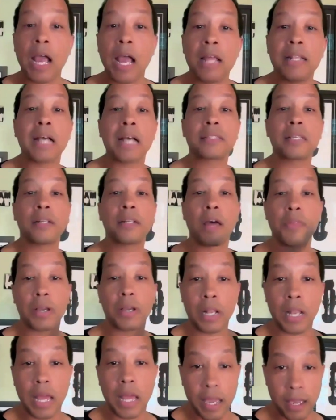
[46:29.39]
And that's another
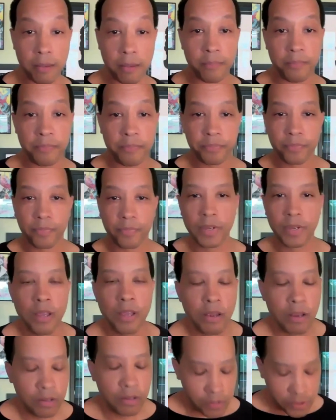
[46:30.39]
claim.
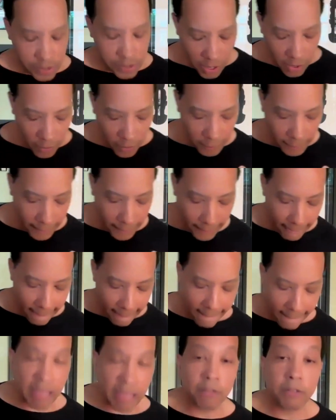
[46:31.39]
So,
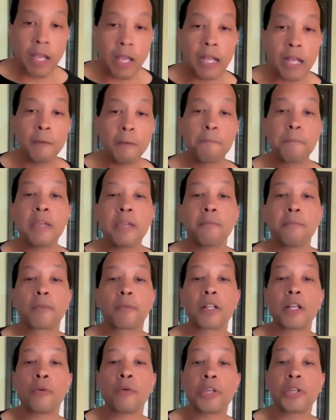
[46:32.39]
and to be
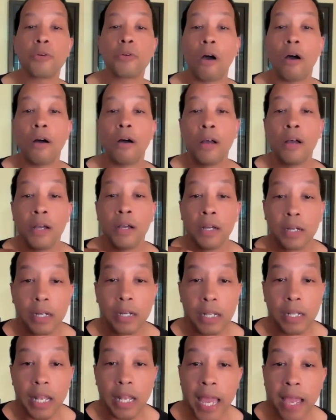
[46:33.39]
clear with you all,
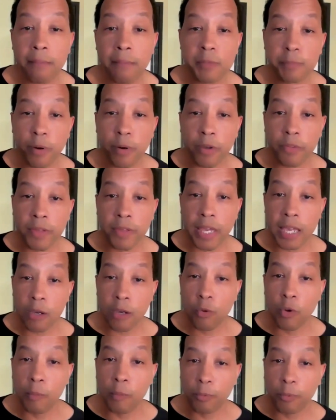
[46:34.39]
claims per the
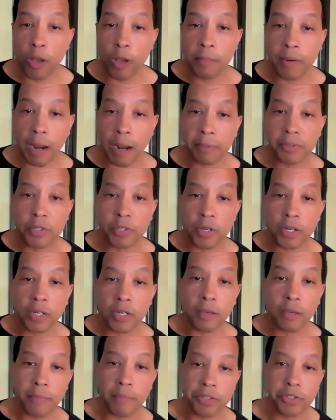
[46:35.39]
Equal Employment Opportunity
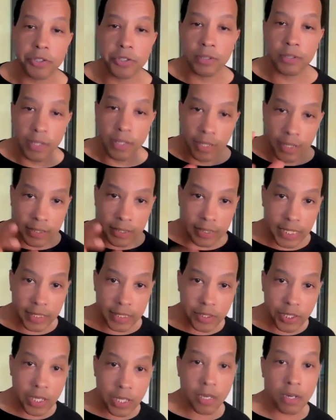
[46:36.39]
Commission
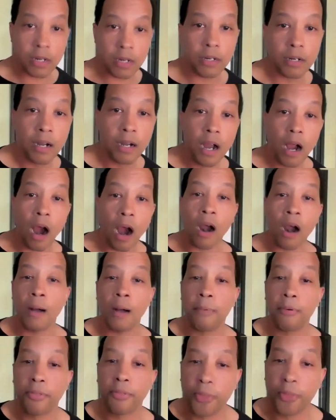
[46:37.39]
this year are
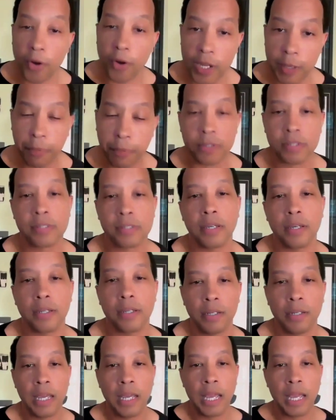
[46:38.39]
up 30%.